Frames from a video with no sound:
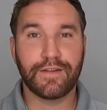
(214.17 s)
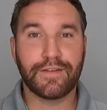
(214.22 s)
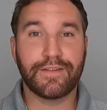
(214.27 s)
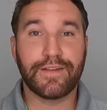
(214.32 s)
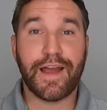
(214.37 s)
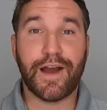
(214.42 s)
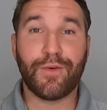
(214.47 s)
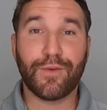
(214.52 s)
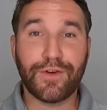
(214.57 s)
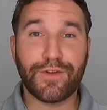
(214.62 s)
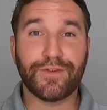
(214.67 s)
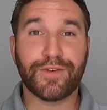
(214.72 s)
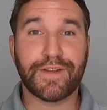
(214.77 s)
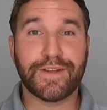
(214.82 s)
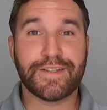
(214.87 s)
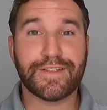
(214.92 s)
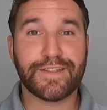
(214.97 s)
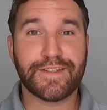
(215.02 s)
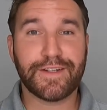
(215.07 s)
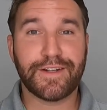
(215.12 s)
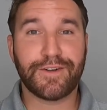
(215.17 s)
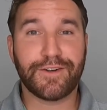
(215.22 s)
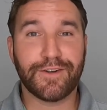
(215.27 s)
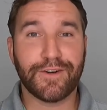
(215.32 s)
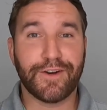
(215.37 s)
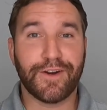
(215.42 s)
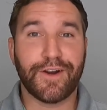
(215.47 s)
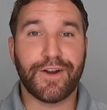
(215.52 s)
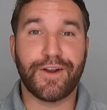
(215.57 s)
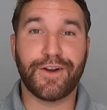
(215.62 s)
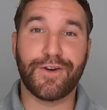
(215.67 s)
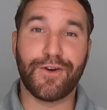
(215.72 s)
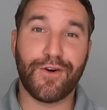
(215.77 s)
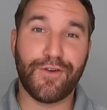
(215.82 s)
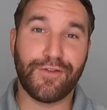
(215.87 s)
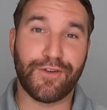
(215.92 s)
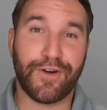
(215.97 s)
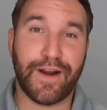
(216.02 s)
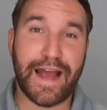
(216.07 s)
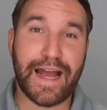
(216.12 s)
Now, when you consider an
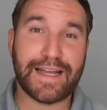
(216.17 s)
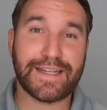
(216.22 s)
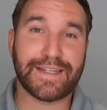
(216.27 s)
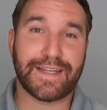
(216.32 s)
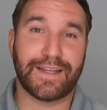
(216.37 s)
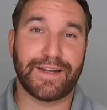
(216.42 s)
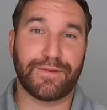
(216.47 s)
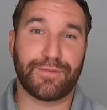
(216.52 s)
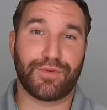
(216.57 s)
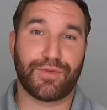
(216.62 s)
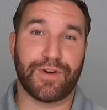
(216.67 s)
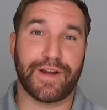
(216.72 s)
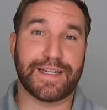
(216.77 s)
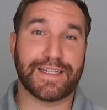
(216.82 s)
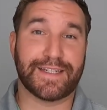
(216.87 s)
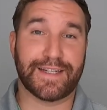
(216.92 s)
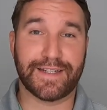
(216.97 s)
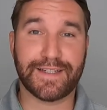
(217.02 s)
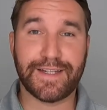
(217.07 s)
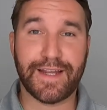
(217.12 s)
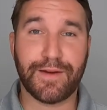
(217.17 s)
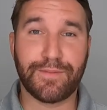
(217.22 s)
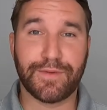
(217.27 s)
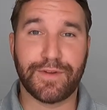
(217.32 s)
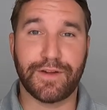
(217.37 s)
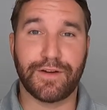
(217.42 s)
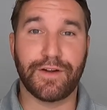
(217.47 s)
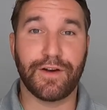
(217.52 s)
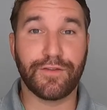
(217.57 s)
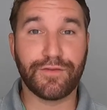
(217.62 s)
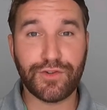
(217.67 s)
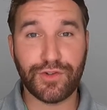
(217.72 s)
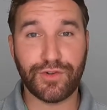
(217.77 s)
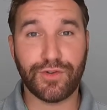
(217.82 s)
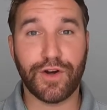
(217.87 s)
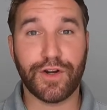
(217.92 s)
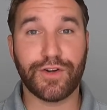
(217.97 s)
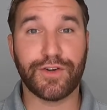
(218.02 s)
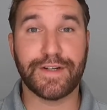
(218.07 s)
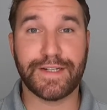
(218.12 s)
over asking price accepted of
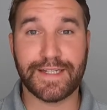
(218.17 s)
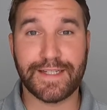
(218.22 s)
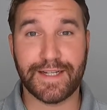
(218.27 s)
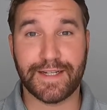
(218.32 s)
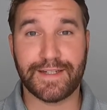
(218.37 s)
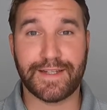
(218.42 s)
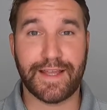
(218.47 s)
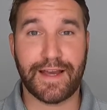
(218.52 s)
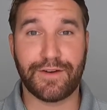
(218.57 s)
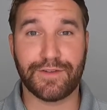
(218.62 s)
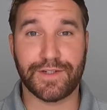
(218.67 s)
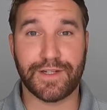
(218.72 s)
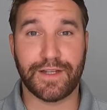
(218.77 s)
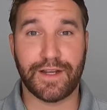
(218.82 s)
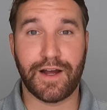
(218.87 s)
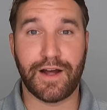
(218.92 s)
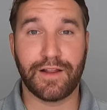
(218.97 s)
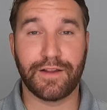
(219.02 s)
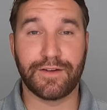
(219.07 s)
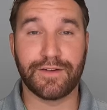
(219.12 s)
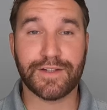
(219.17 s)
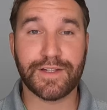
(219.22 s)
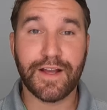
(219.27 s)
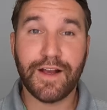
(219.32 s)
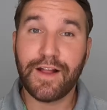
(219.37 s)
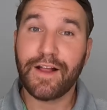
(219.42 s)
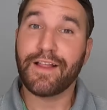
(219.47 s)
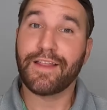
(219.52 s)
$206,000,